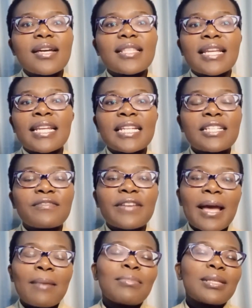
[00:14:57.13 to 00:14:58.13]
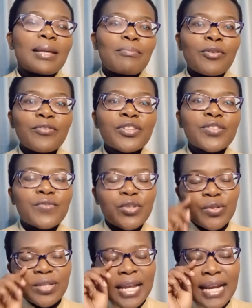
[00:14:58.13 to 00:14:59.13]
native camp, that previous
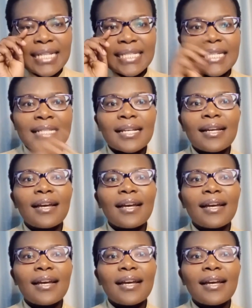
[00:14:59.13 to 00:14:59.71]
video that I did,